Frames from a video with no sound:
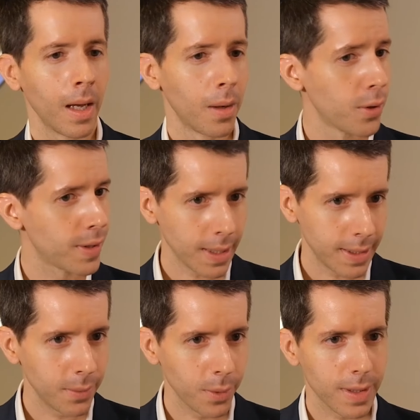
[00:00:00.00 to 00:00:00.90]
We
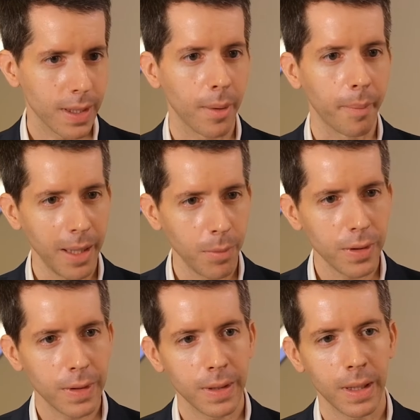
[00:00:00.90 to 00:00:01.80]
started with
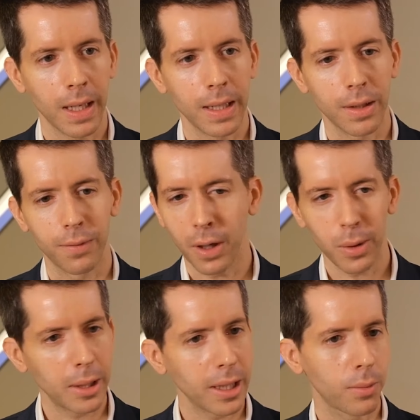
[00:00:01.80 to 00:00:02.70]
payment, and very
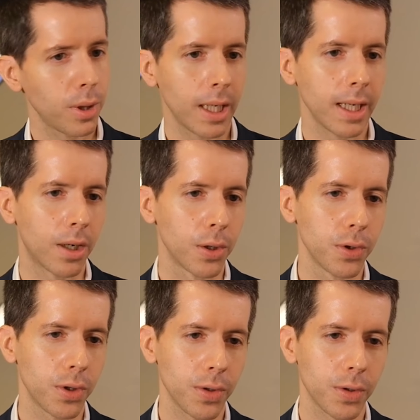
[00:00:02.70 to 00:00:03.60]
quickly our
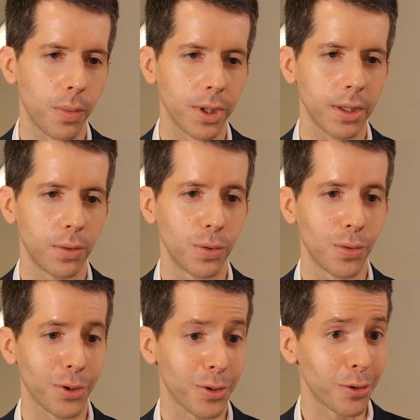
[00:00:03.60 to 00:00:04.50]
users wanted to do
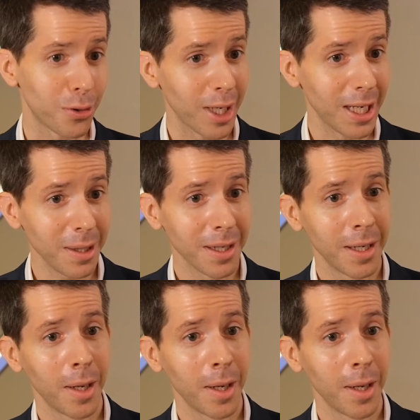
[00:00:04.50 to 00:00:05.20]
also trading,